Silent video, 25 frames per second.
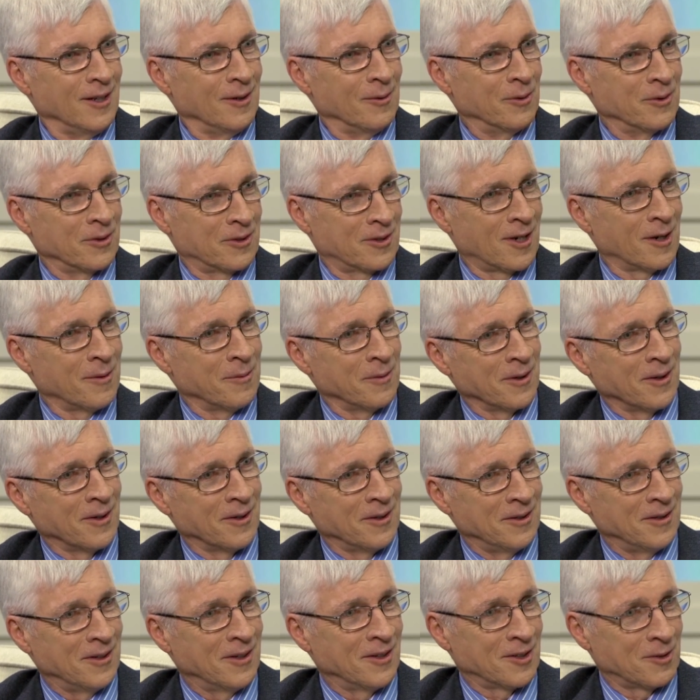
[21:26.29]
was coming
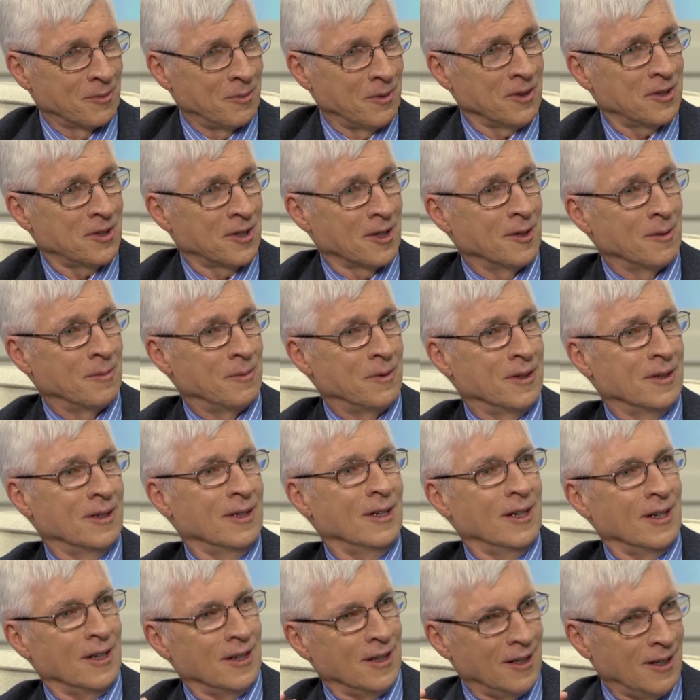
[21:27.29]
on the archbishop, and
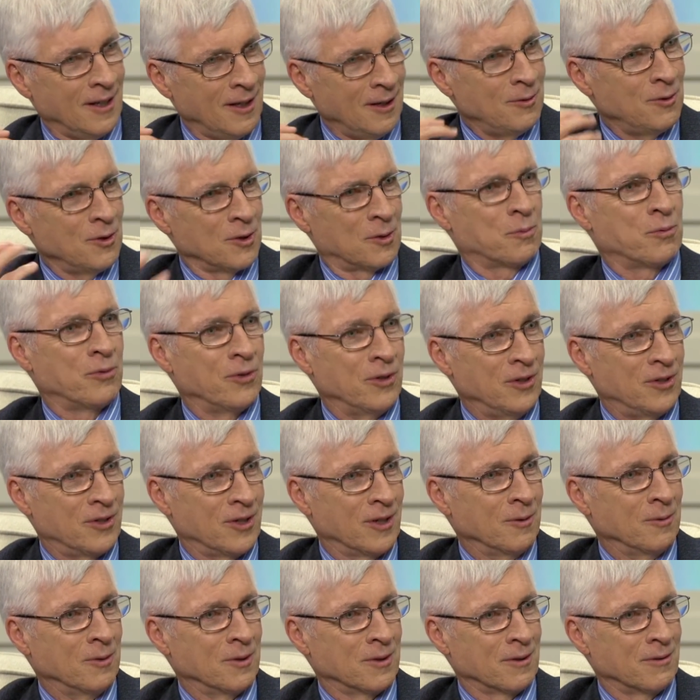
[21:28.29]
he was
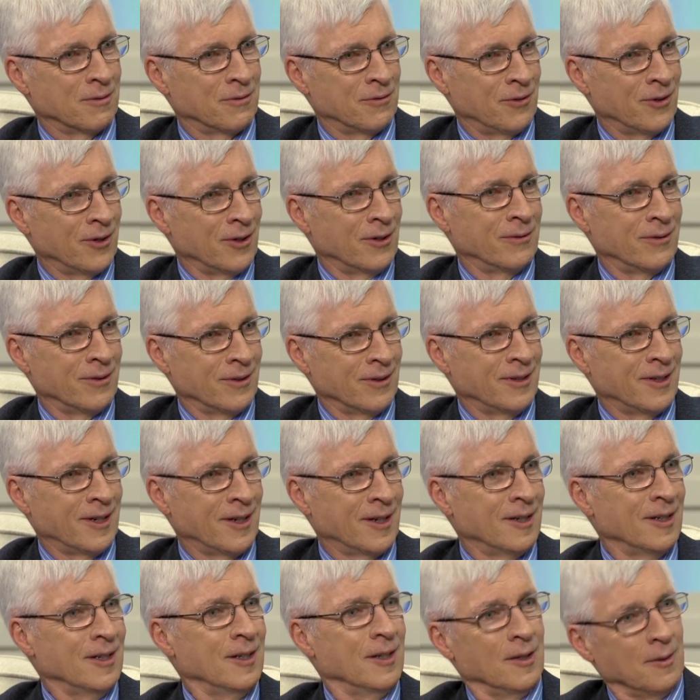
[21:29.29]
preaching with a fervor
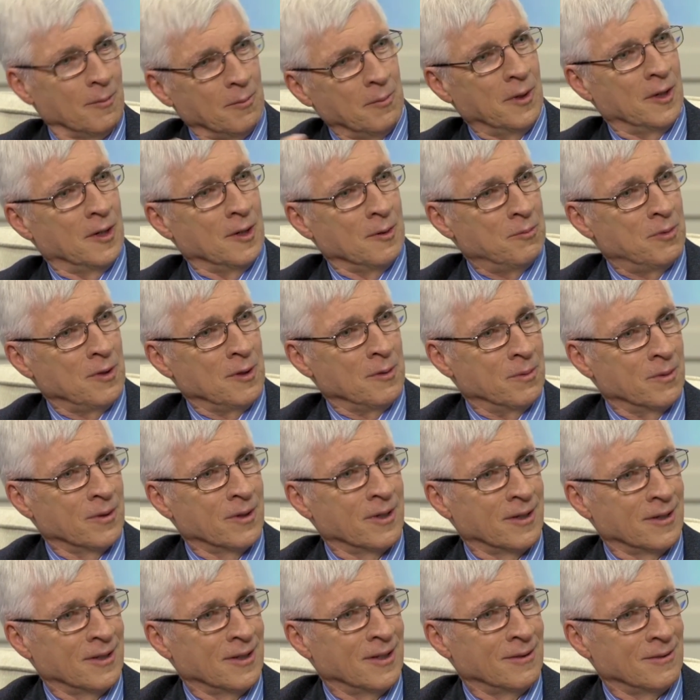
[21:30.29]
that many
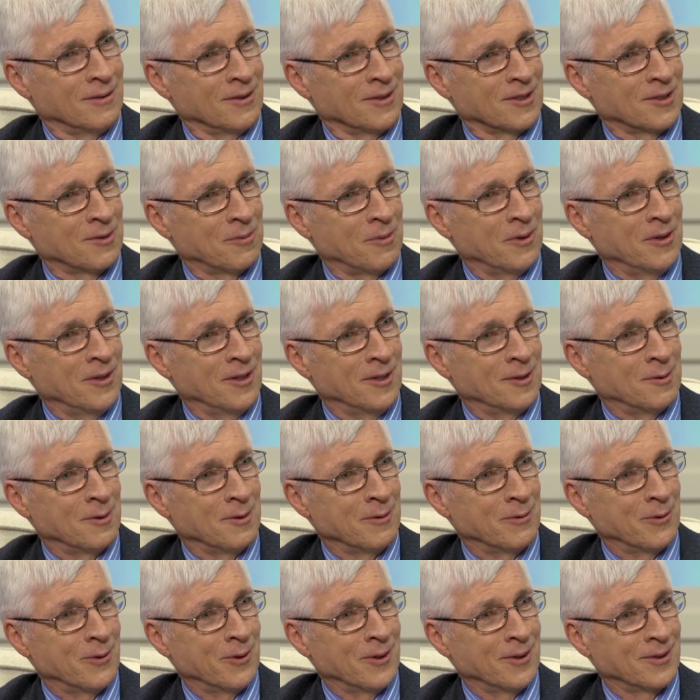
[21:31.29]
people had never experienced
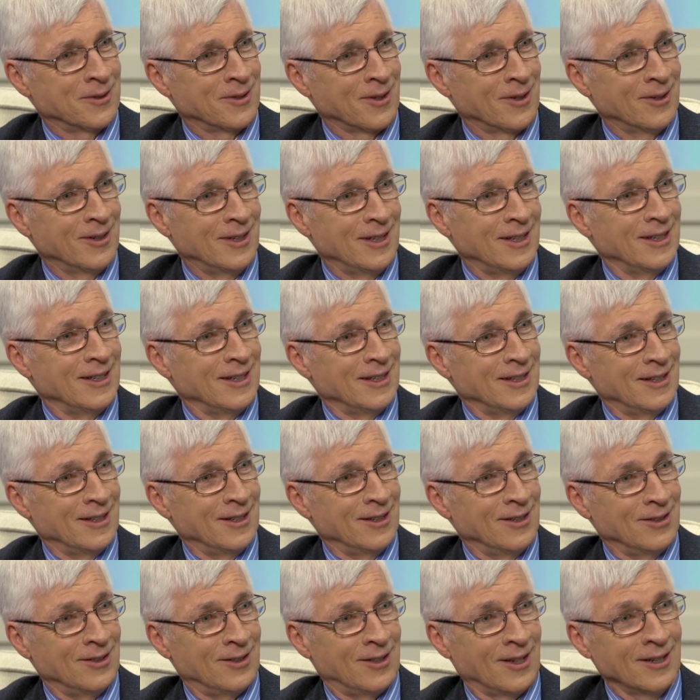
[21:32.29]
before. So
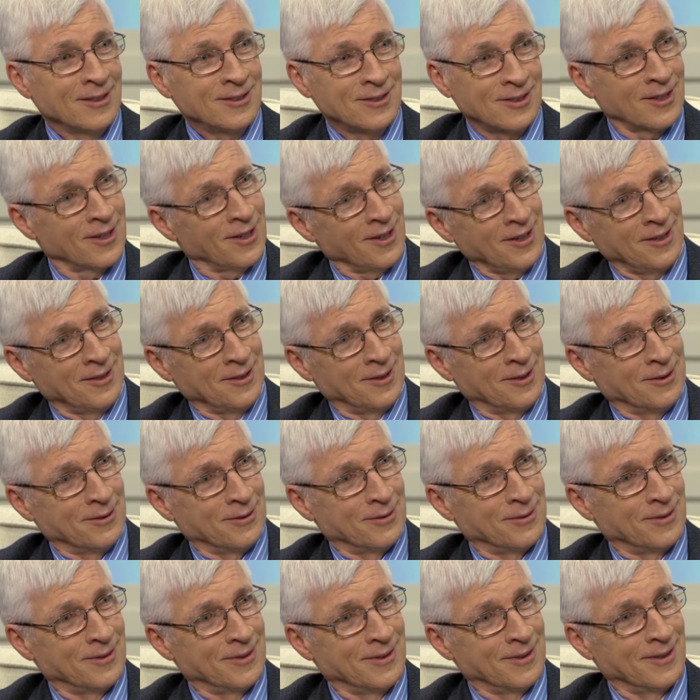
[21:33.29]
that's kind
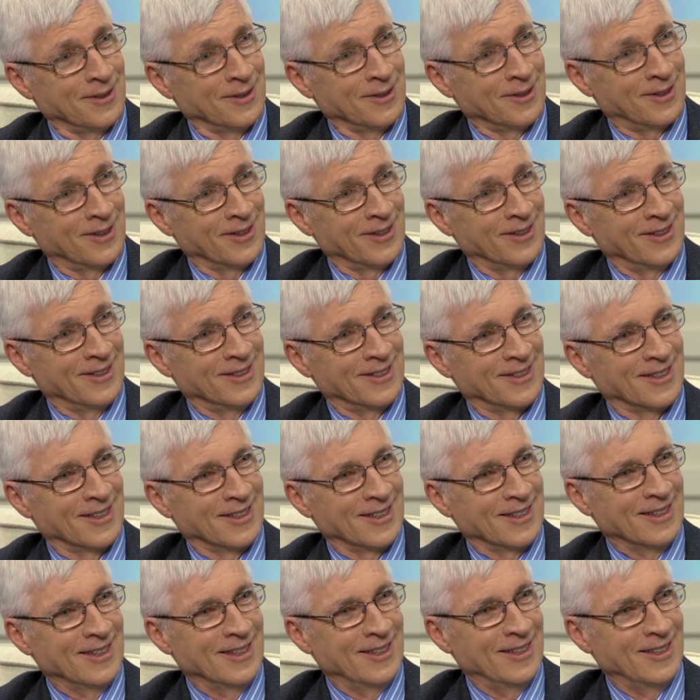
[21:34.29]
of encouraging.